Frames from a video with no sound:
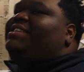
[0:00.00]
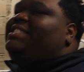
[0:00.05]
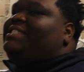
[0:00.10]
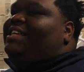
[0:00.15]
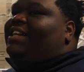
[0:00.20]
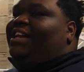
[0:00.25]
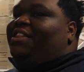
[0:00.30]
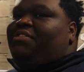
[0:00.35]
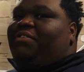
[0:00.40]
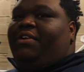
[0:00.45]

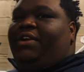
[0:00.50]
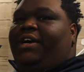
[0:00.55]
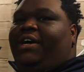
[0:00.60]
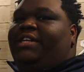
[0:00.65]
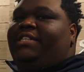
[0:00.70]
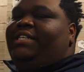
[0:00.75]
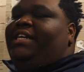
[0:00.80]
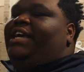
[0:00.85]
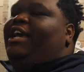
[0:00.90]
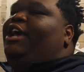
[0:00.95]
seen a
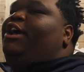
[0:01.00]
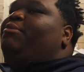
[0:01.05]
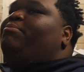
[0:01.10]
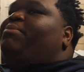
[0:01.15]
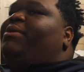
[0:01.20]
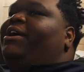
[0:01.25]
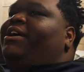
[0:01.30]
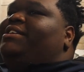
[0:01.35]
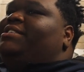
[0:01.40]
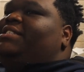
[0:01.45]
300 in
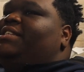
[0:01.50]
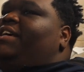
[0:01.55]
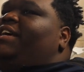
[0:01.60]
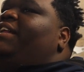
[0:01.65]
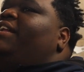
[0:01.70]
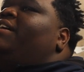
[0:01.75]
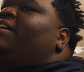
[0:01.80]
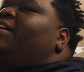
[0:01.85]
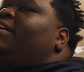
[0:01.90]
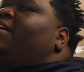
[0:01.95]

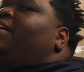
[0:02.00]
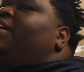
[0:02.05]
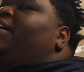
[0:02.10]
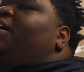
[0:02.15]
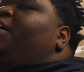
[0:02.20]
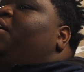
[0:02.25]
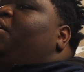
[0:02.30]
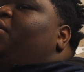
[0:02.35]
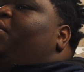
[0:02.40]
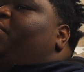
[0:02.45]
person
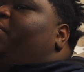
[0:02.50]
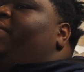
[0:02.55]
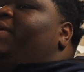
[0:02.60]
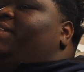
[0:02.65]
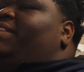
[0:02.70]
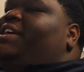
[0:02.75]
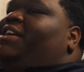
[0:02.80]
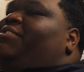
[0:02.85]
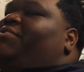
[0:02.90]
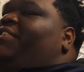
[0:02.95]

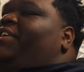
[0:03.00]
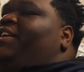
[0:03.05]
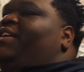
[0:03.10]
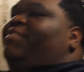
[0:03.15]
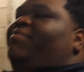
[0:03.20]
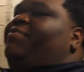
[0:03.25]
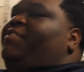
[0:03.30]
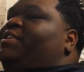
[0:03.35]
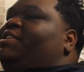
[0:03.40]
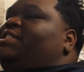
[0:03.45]
with a rear
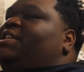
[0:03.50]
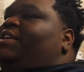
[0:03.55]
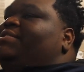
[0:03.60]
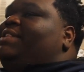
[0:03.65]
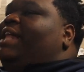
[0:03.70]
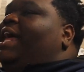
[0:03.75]
diffuser on.